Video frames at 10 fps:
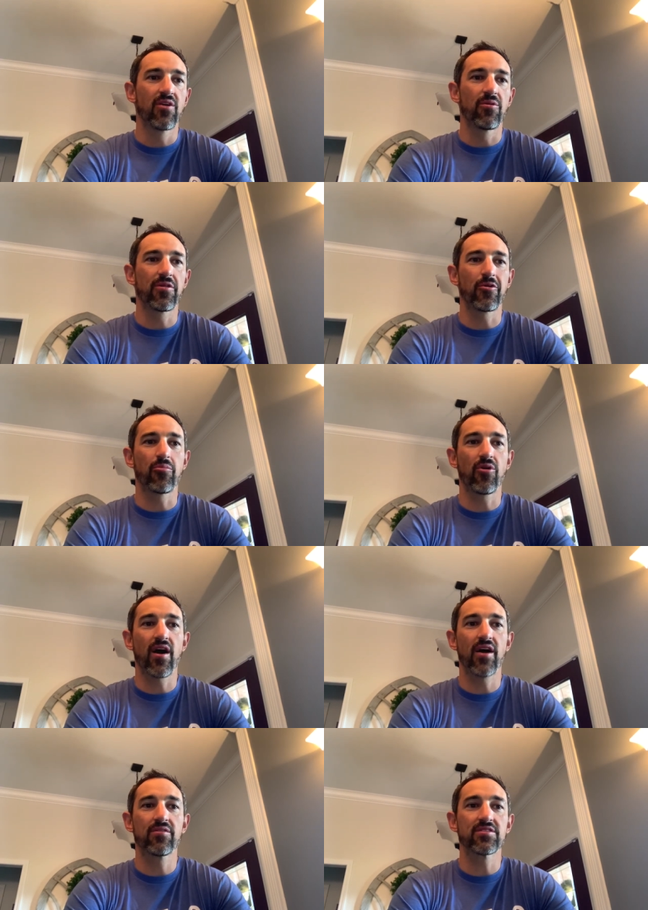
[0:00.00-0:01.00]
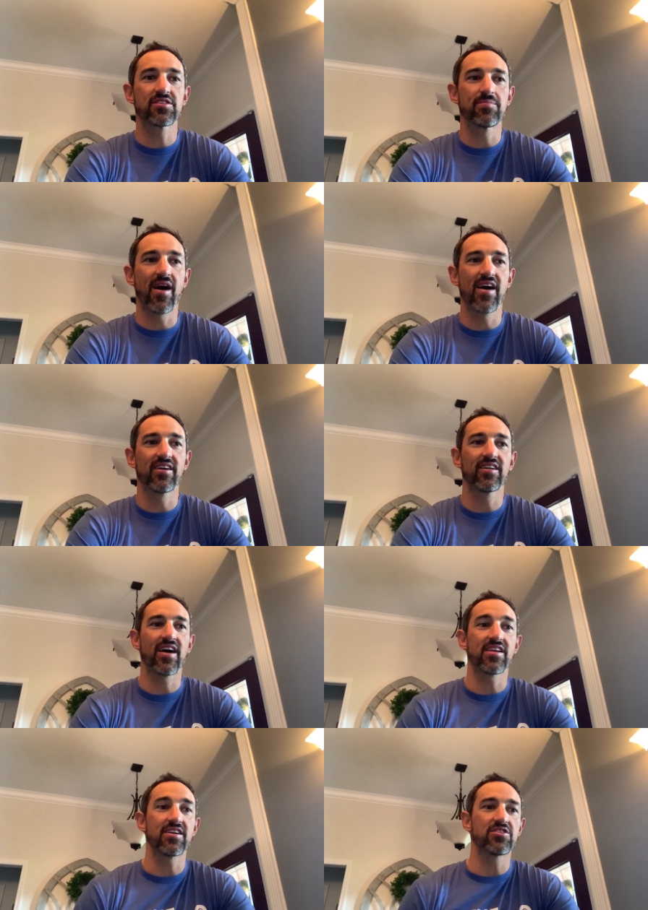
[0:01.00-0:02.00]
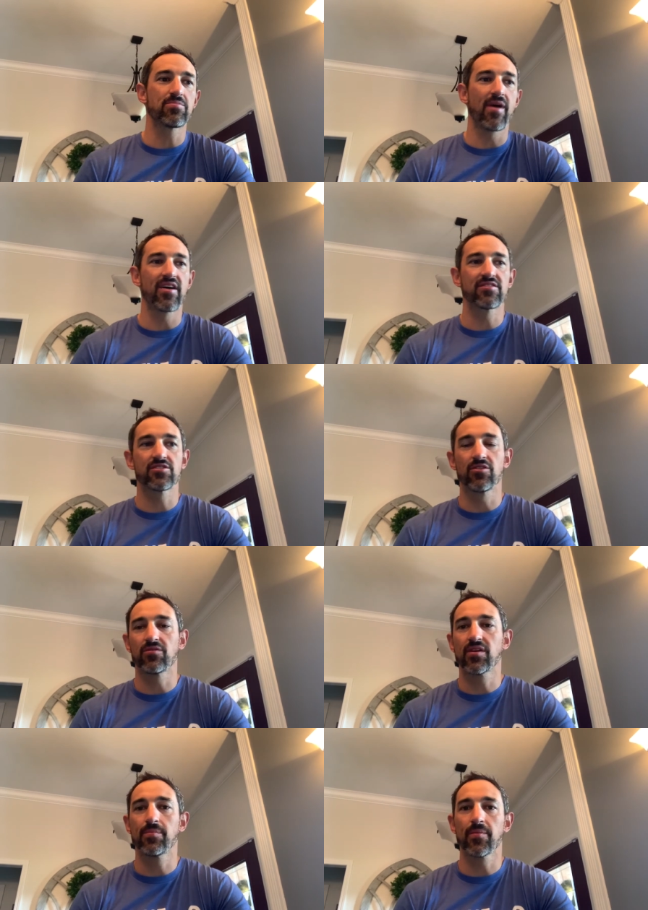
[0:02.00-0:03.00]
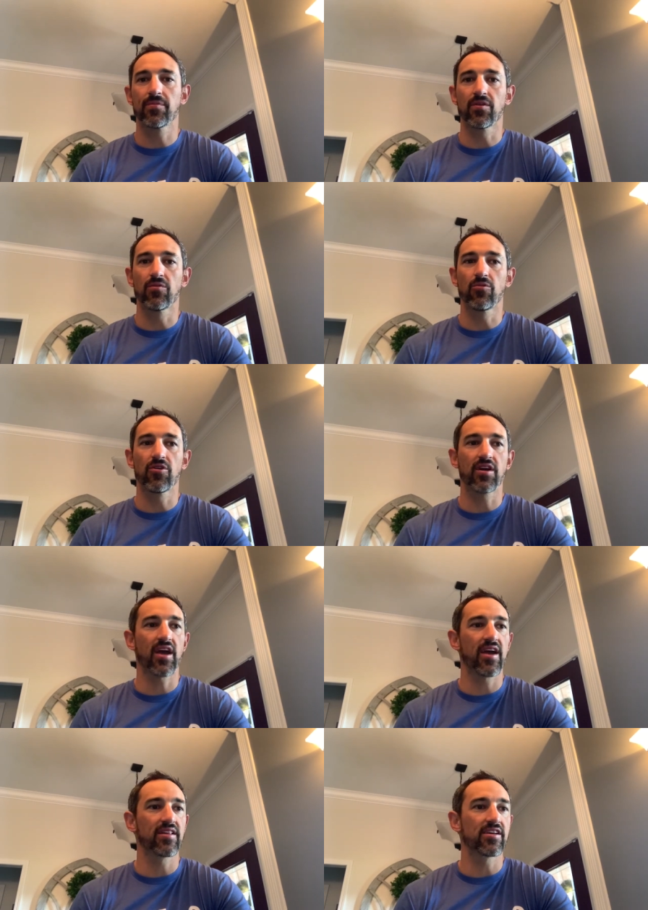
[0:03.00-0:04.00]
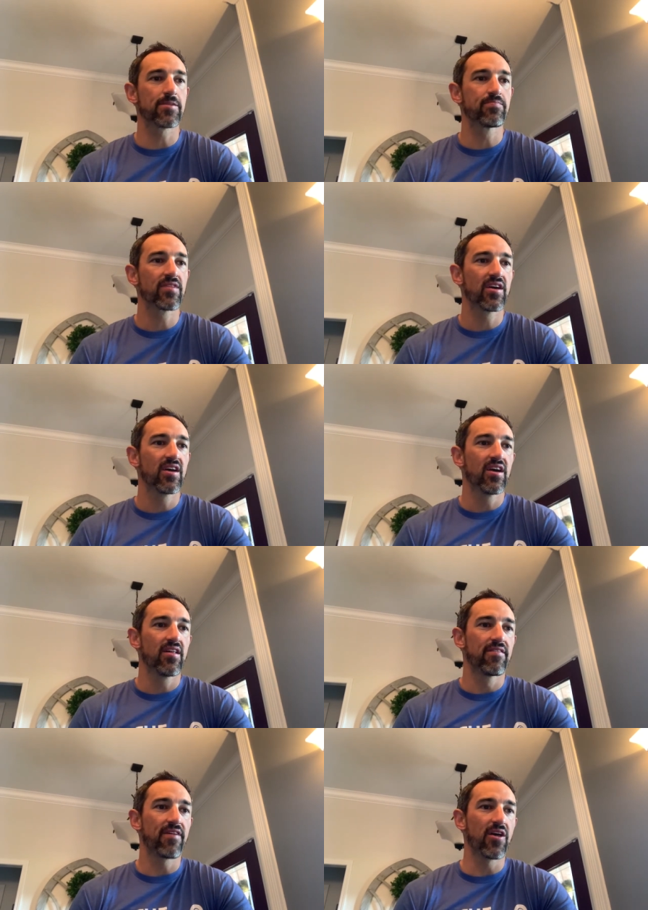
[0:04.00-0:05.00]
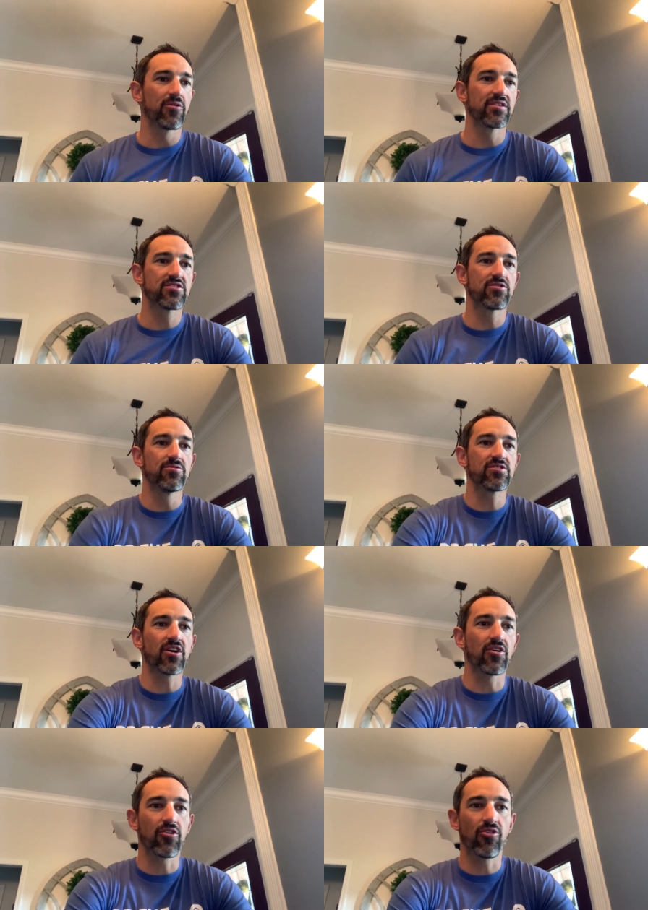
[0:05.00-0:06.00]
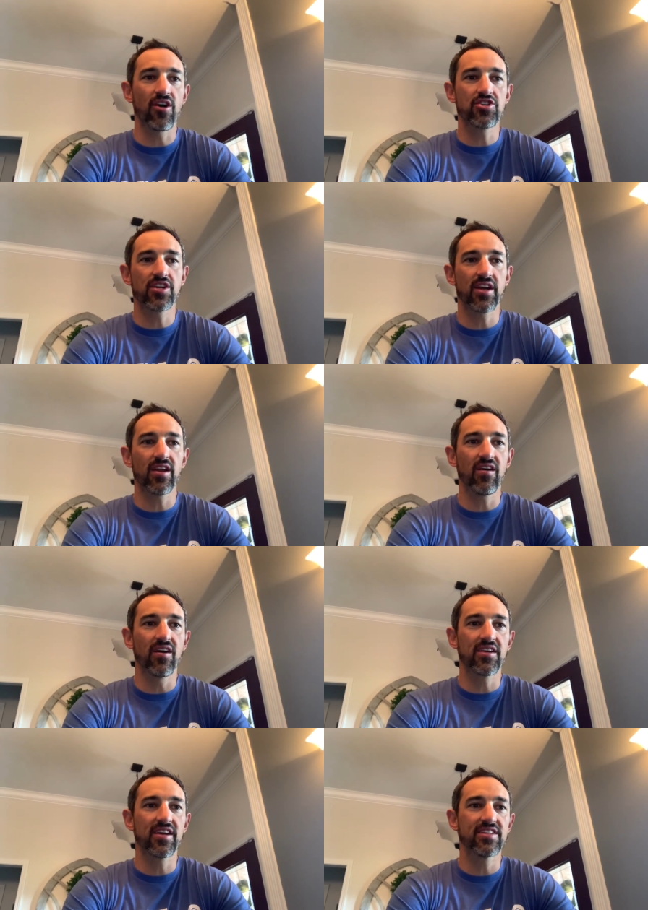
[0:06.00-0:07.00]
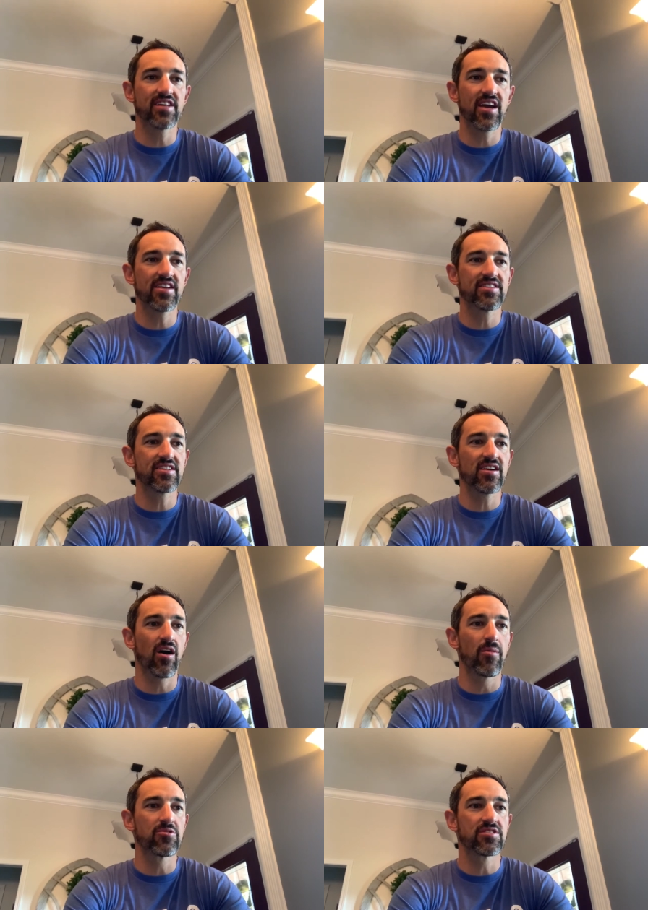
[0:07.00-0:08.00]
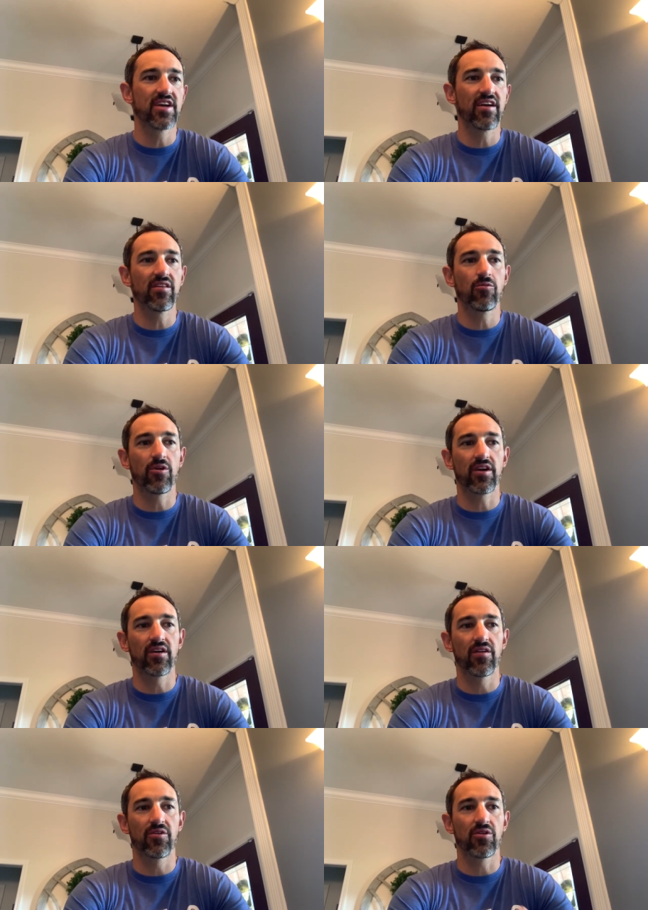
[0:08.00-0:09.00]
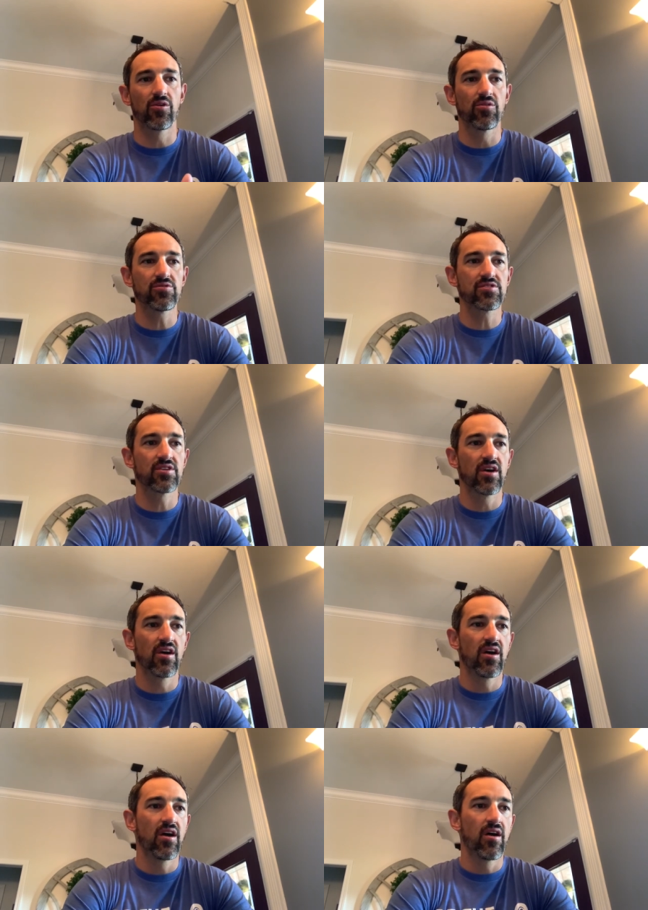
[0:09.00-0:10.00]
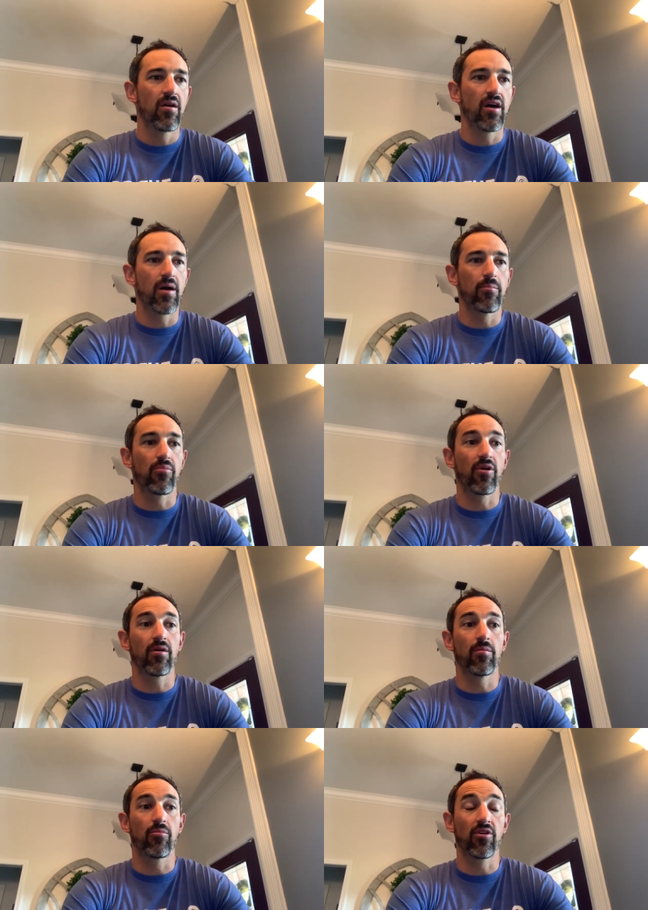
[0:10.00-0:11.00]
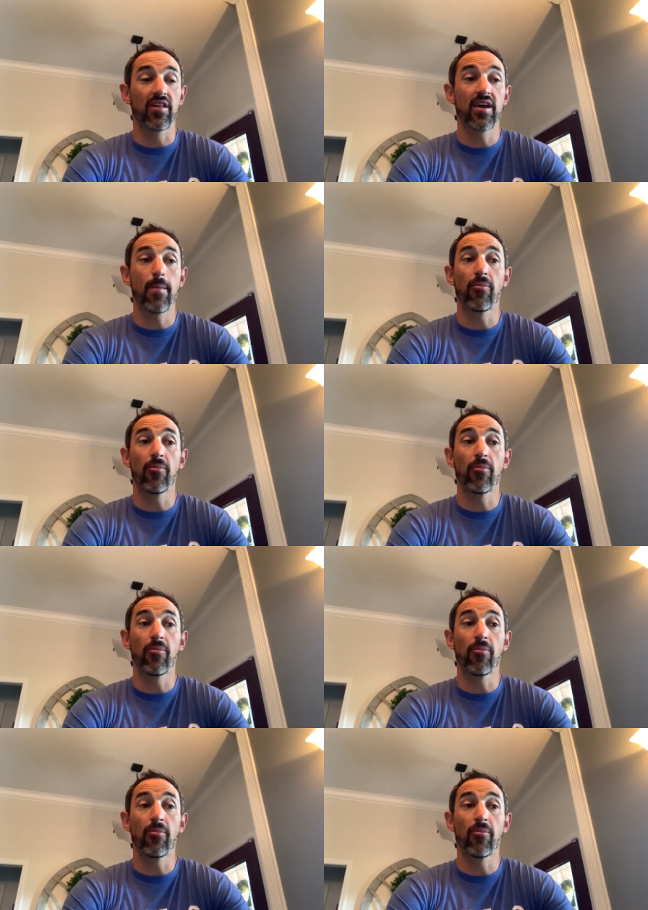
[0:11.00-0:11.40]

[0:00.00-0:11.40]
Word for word: with her proud smile at each milestone. Keep up the good work, Haley. The following students are crushing it on Kids A to Z almost daily, working on their goals. Ber Berlia